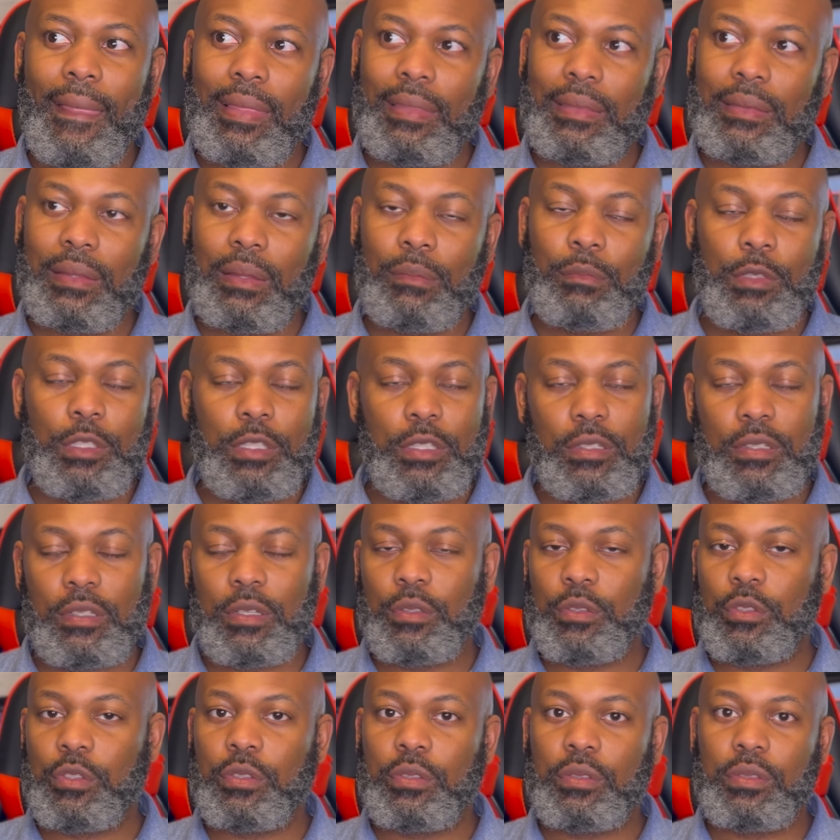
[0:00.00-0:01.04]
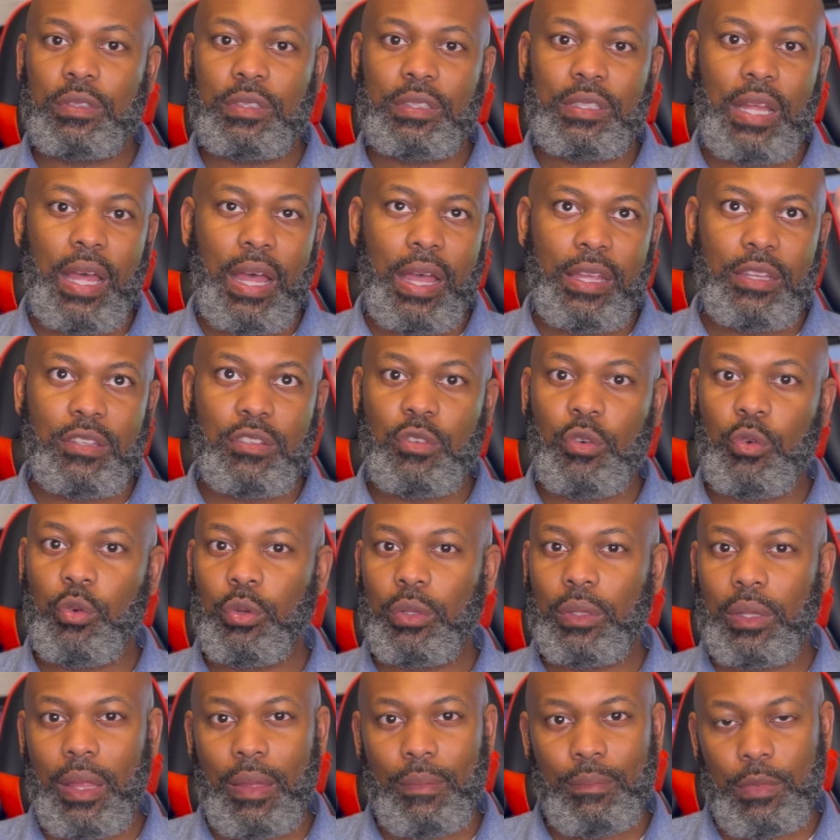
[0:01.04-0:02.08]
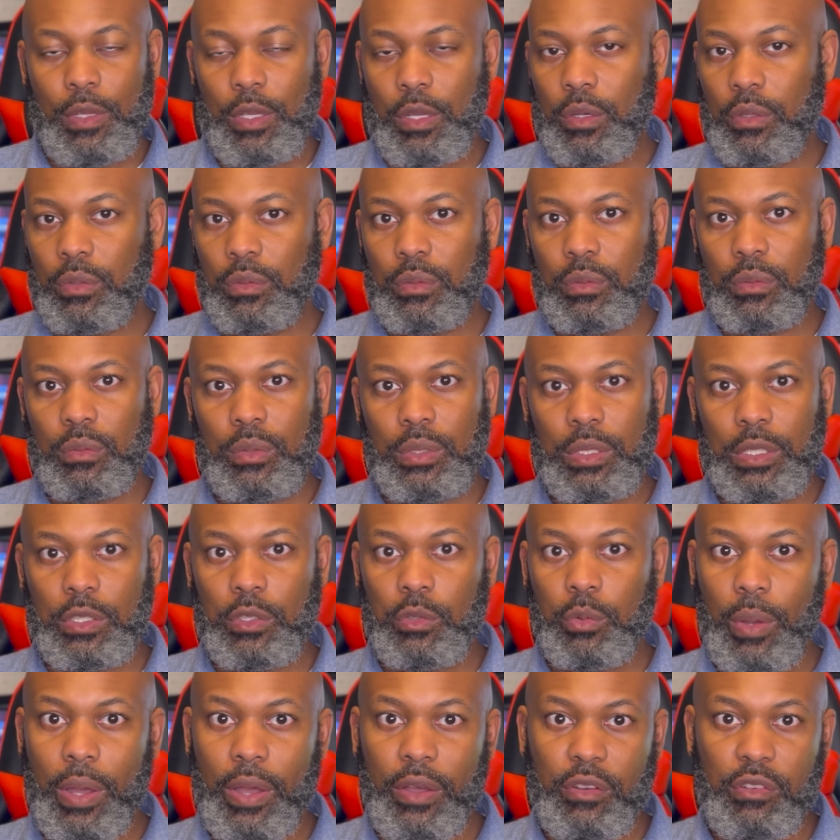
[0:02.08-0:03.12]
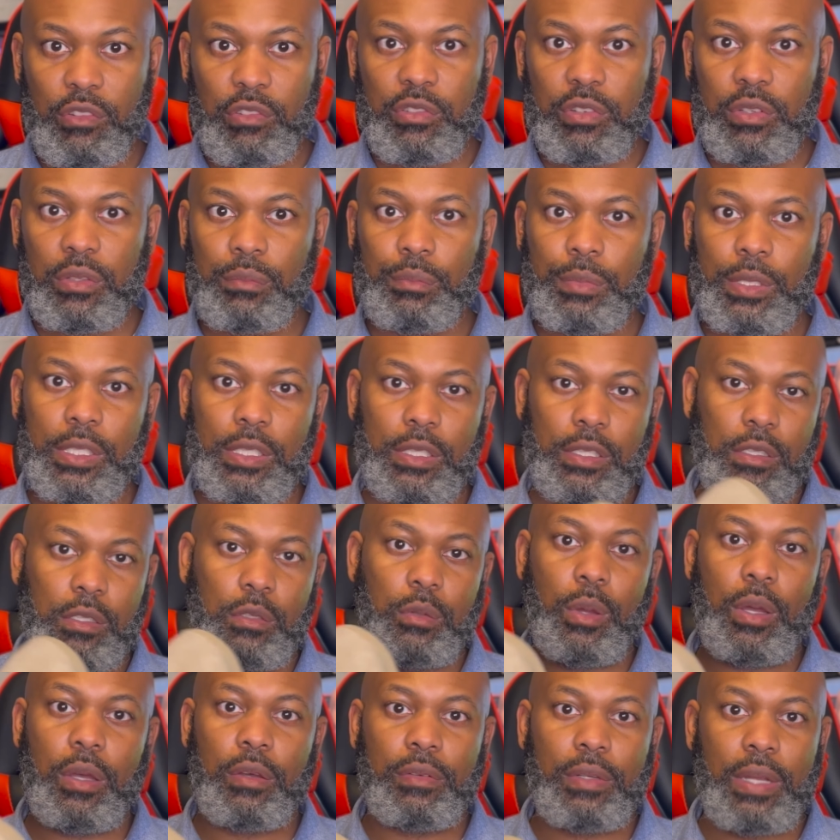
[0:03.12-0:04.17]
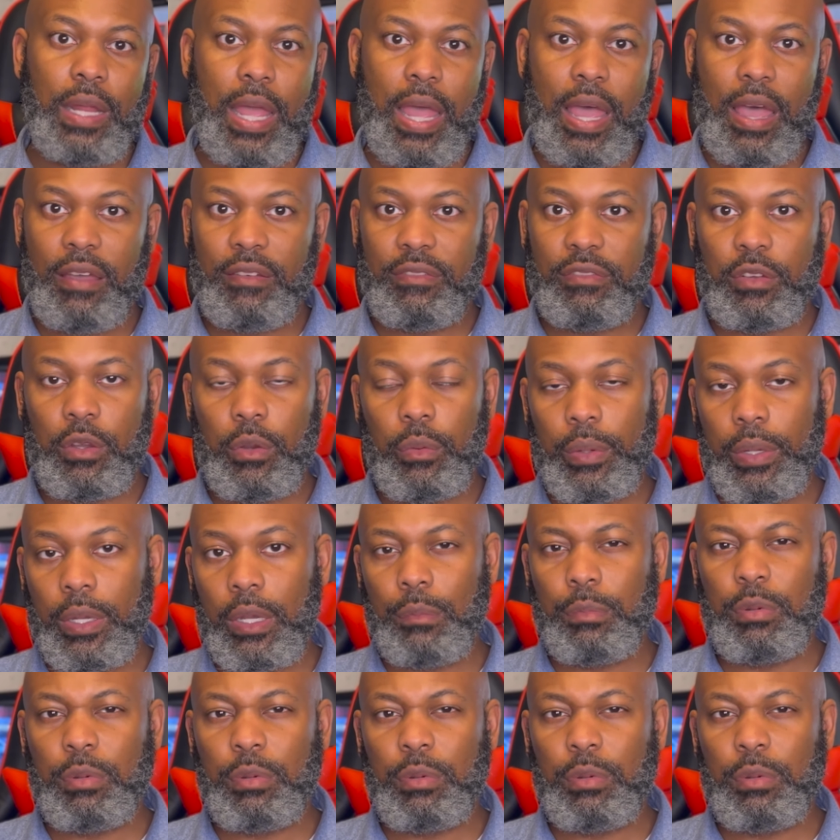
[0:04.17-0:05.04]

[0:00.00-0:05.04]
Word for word: let me just go true to size or let me go with a 12 because a 12 and a half going up